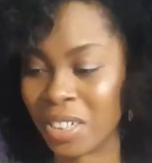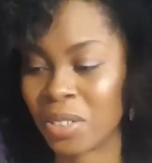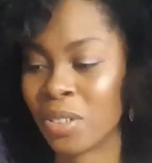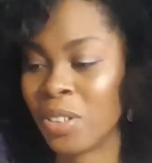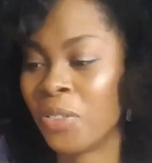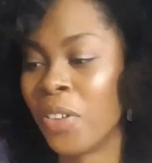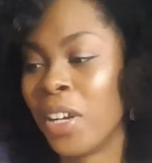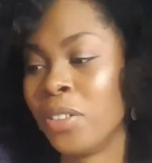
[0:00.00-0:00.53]
It's
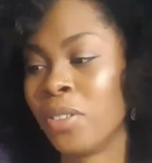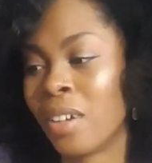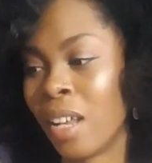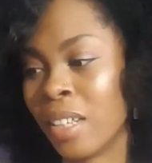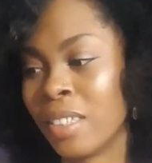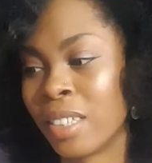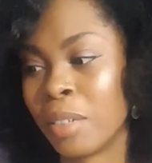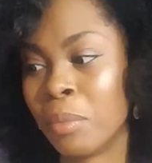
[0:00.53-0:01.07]
called a facial
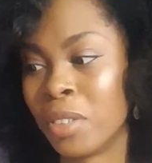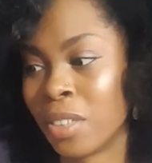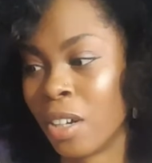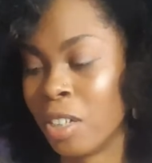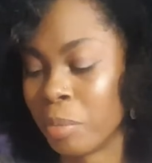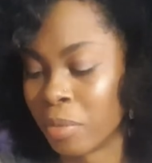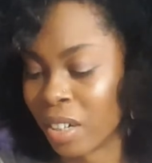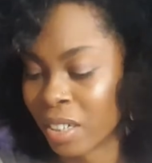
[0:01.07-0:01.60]
cleanse and a
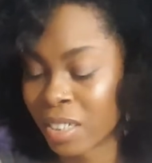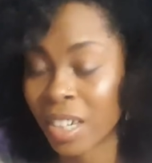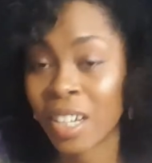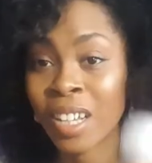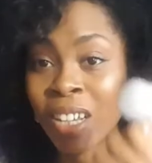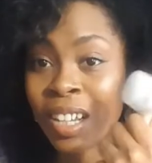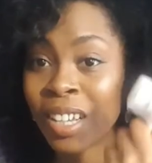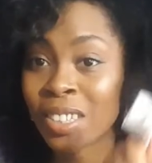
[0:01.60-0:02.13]
massage brush.
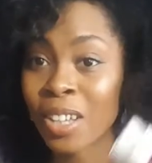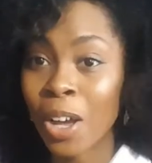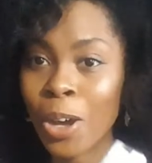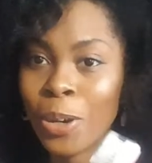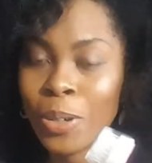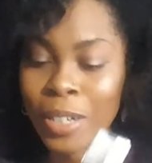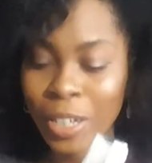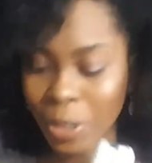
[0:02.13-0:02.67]
It's
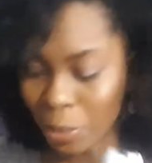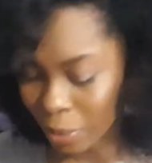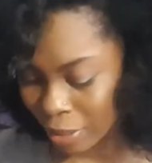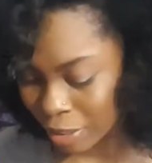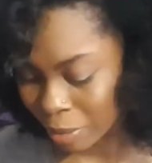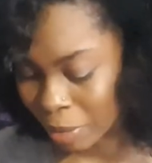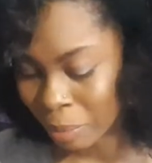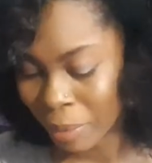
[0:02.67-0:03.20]
only a
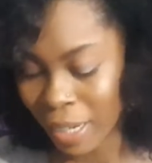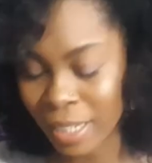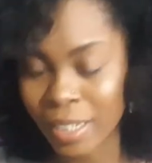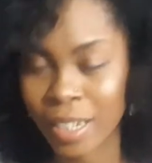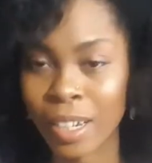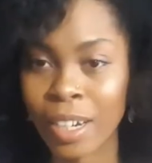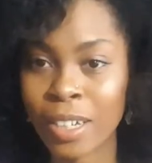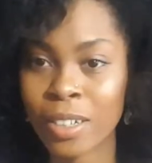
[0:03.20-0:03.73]
quid.
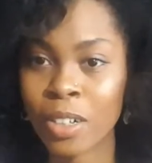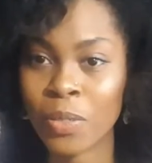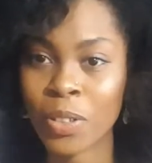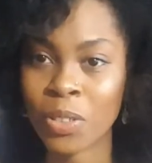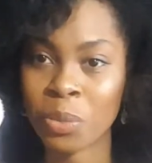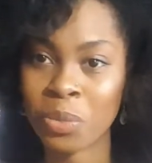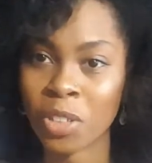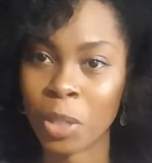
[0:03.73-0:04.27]
Basically, I got
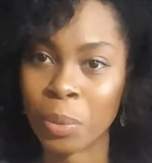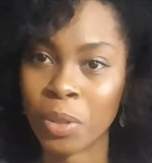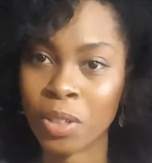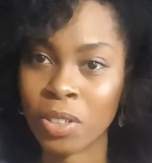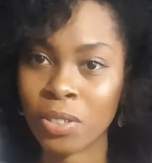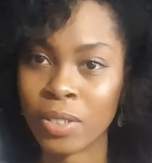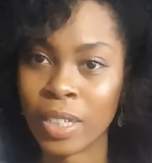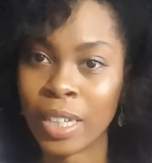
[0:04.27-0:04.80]
this from Soap and
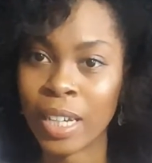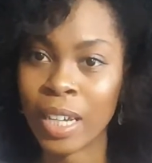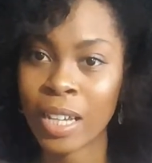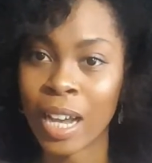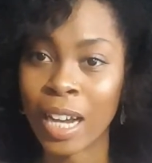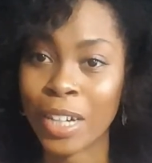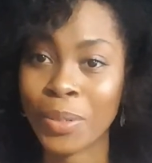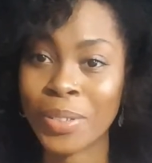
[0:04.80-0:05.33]
Glory
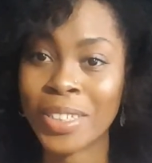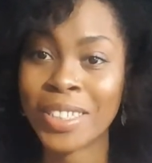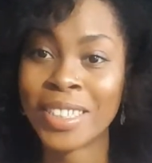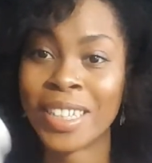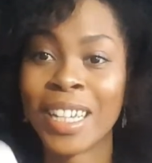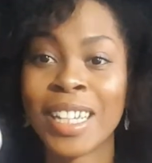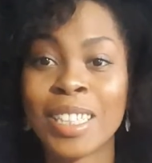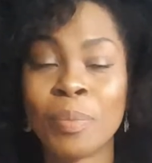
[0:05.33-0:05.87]
and it was
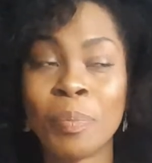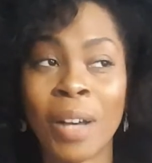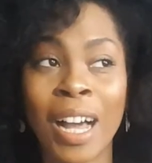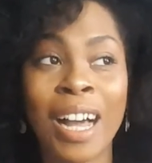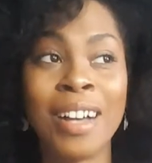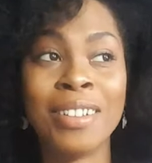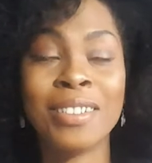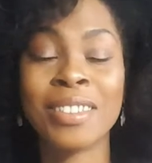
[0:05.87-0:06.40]
six
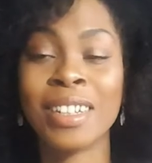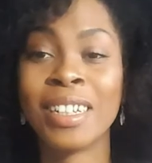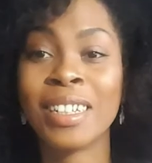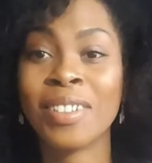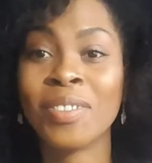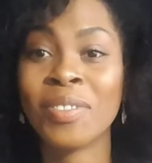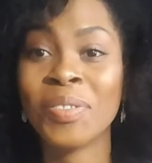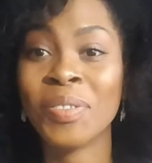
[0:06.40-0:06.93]
pounds.
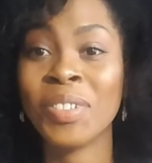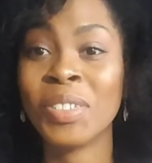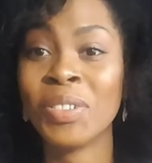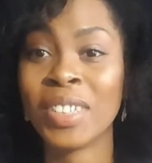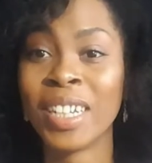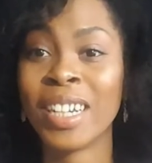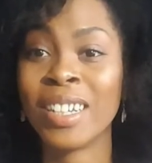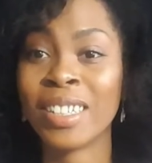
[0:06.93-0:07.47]
Like, it was
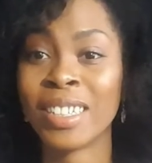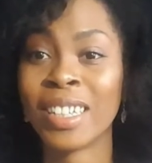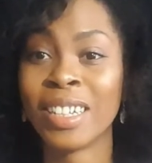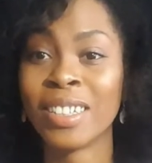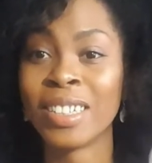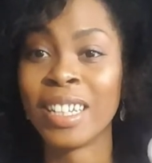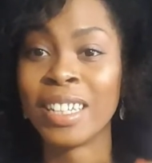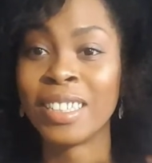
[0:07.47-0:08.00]
ridiculous. It's
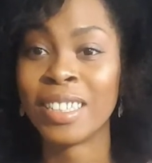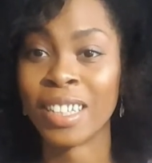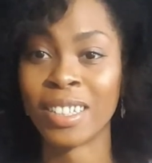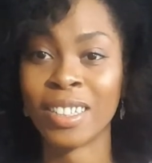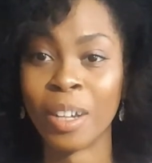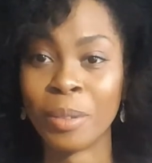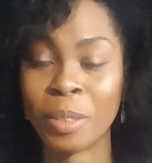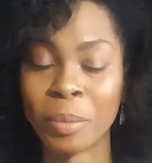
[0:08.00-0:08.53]
literally
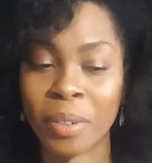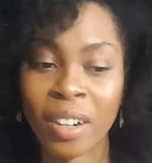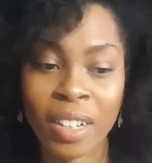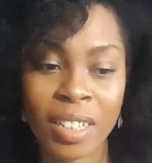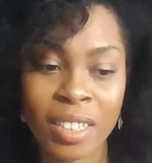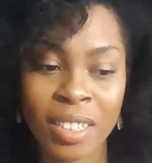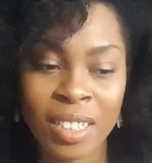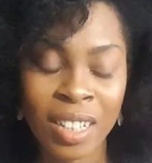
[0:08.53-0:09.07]
six times the
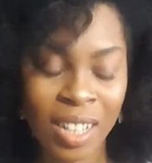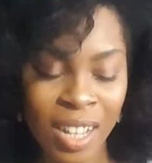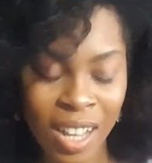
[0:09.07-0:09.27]
price.